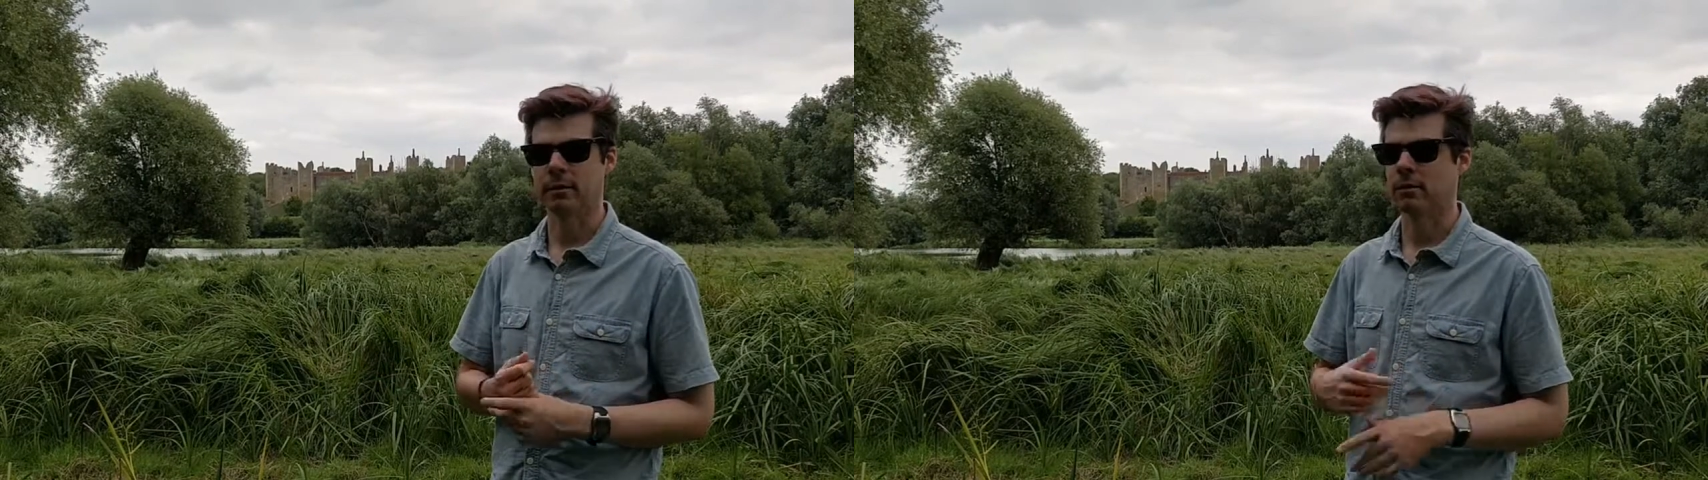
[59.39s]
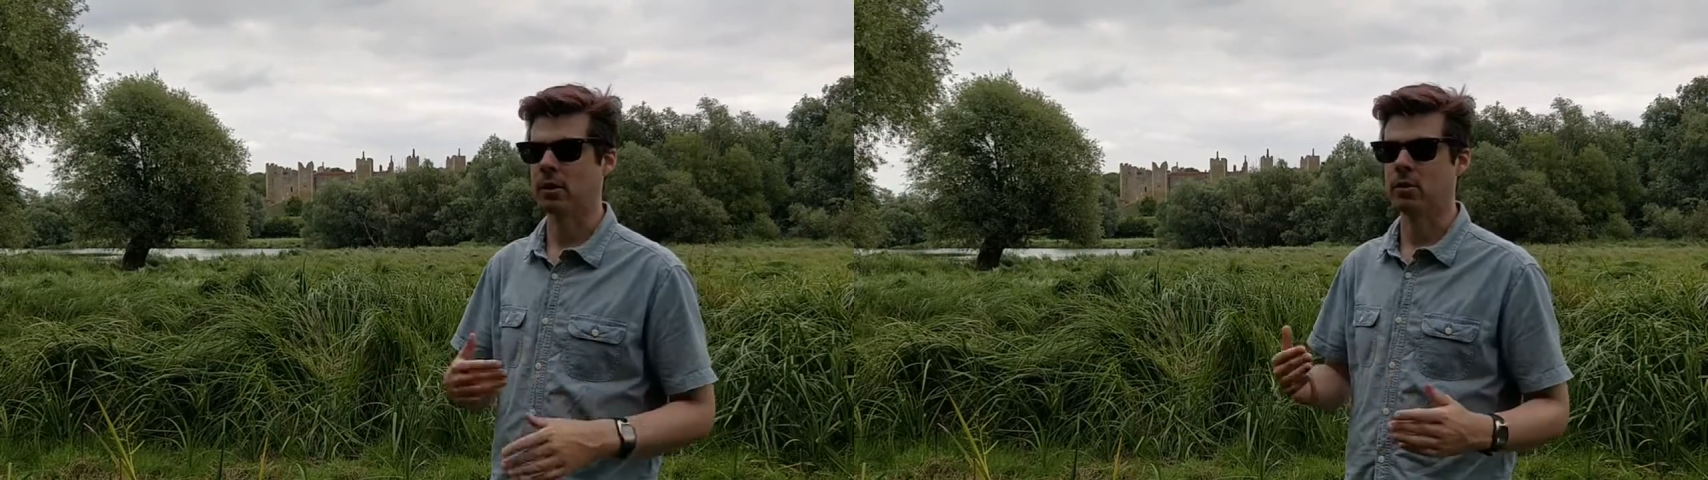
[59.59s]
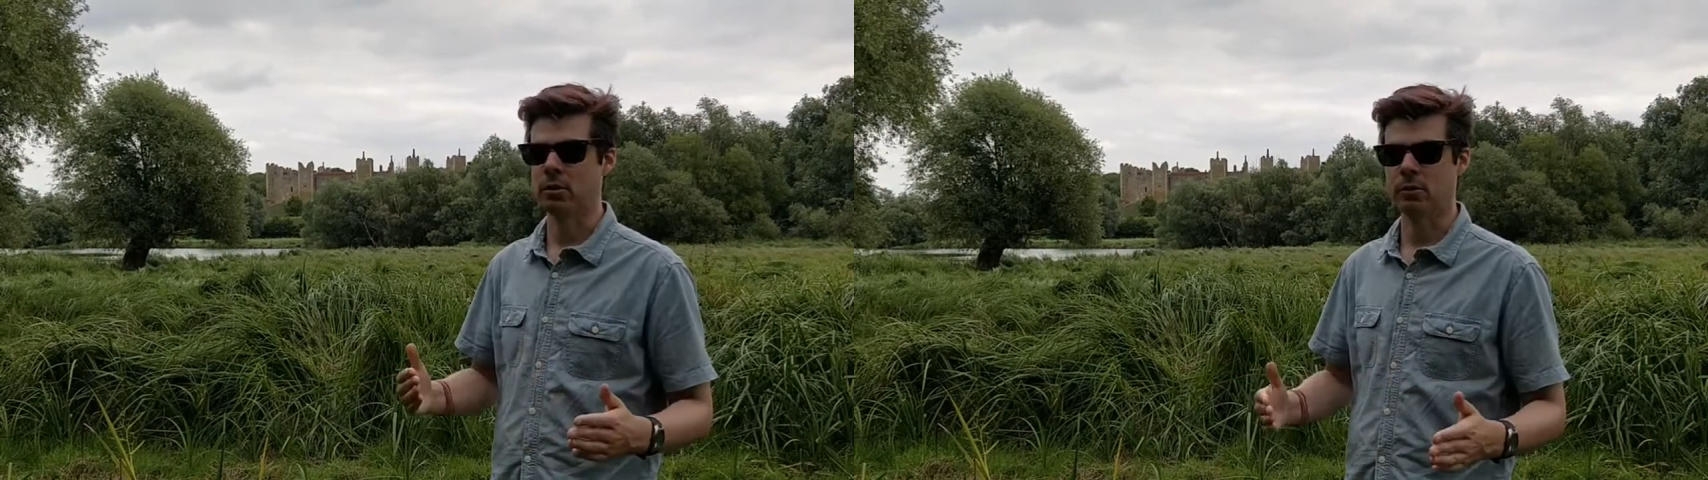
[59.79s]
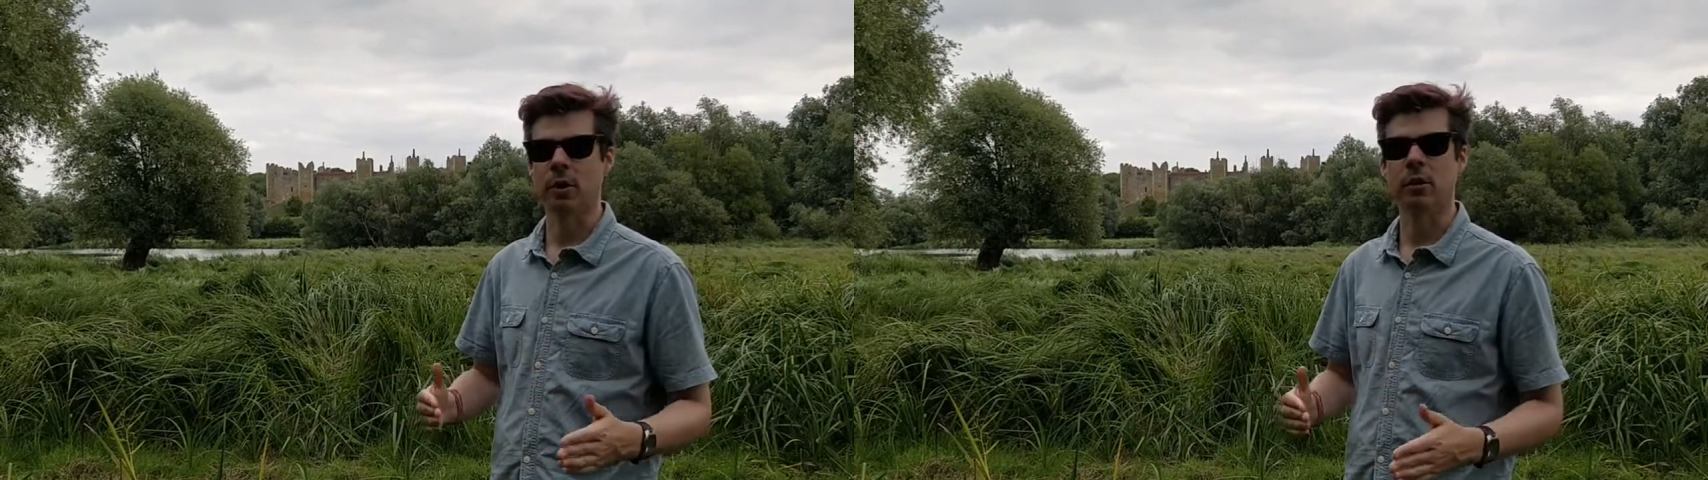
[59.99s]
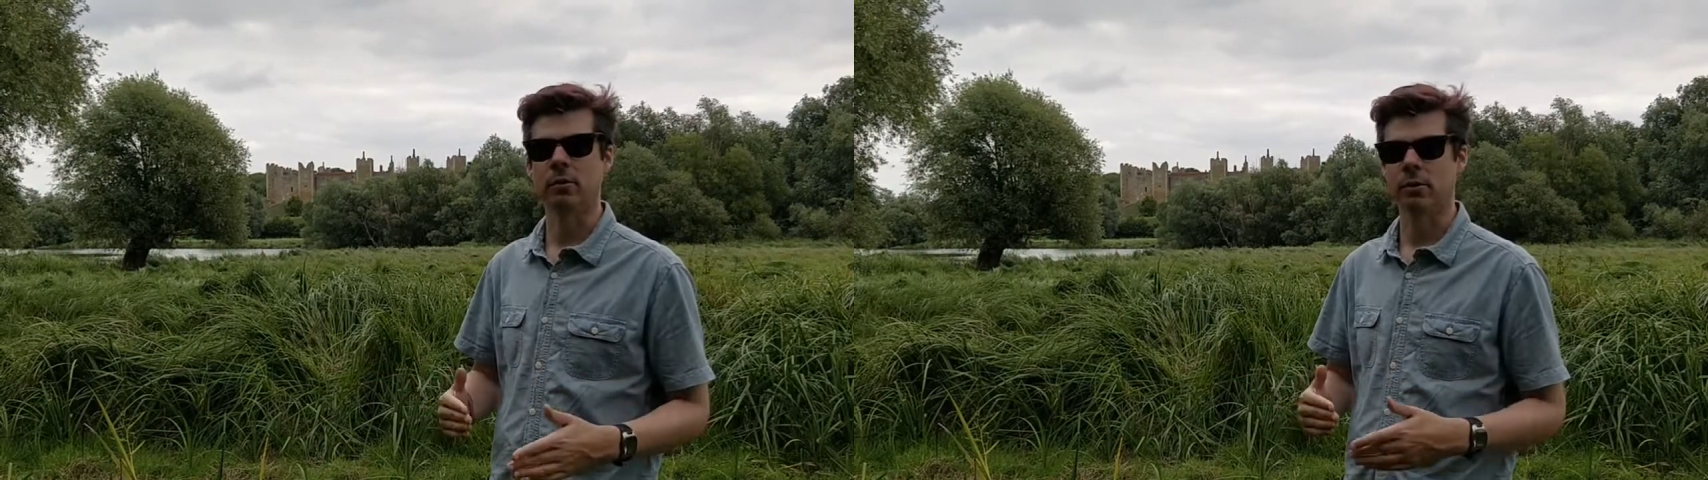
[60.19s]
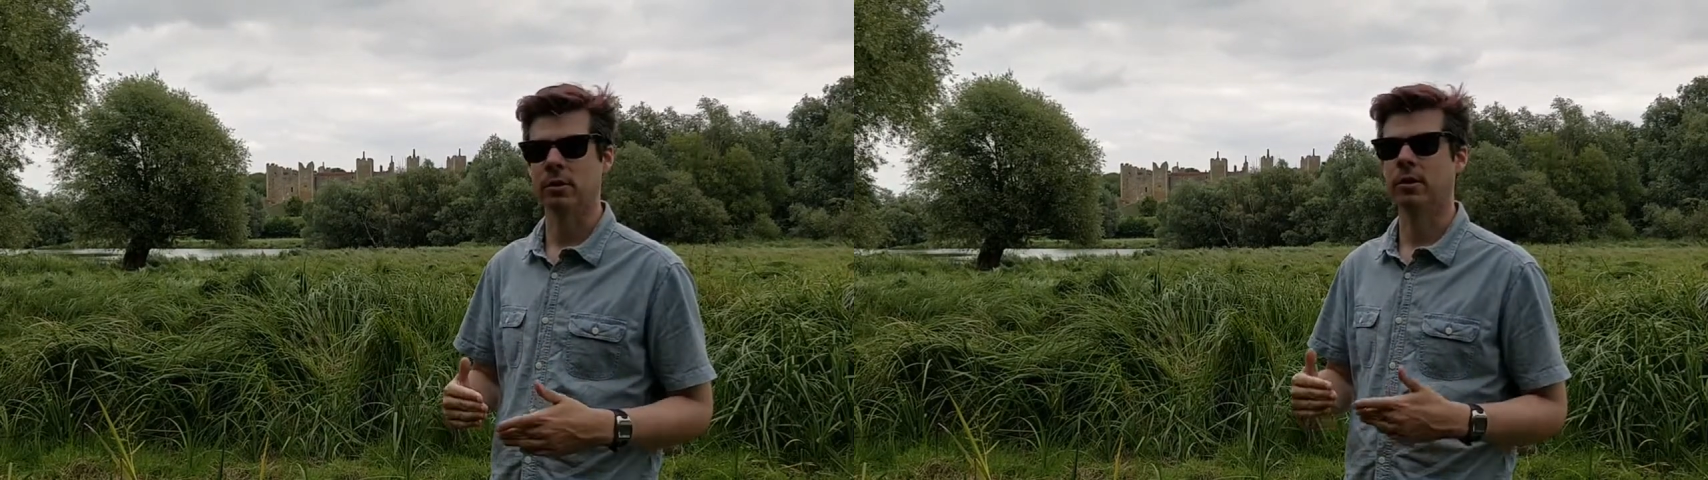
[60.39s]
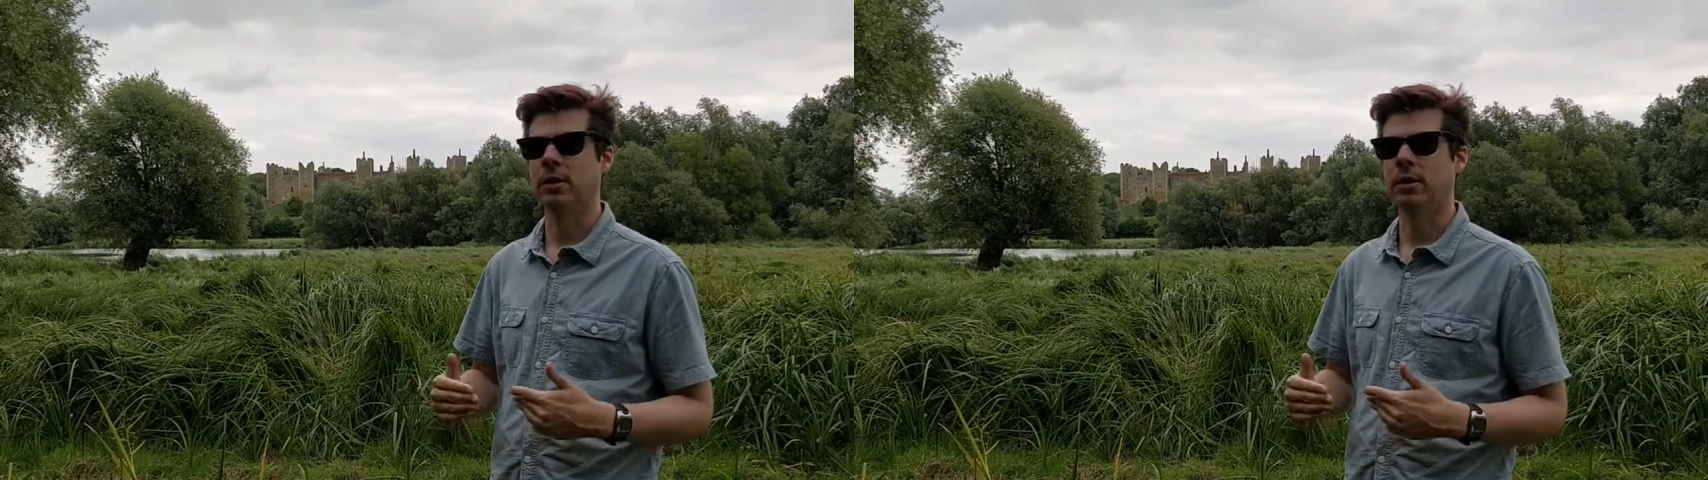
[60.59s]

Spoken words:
And who knows,